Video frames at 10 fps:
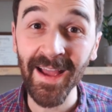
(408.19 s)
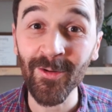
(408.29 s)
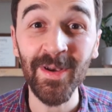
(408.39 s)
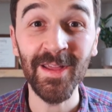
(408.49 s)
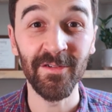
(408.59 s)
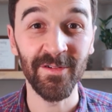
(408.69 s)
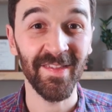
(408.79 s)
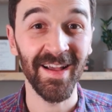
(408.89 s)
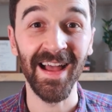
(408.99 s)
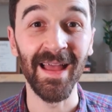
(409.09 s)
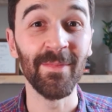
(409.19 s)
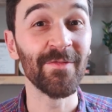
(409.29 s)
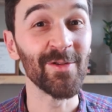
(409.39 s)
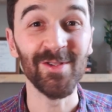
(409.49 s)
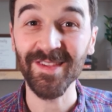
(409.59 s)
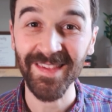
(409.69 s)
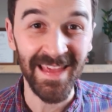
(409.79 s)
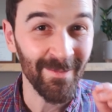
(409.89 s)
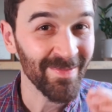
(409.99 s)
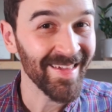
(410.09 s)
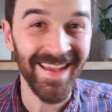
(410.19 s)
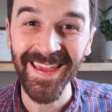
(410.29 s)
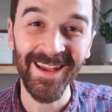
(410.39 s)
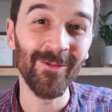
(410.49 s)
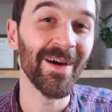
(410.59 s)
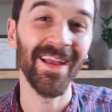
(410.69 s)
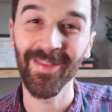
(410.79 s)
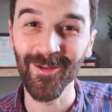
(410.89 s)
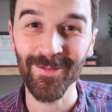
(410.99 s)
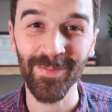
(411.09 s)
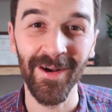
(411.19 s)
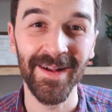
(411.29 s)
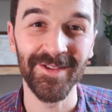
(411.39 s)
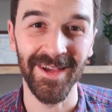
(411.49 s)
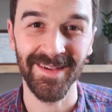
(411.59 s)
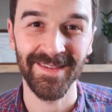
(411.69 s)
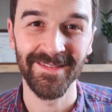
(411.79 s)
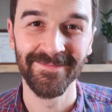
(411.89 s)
equity over time if you just keep ticking away at those projects.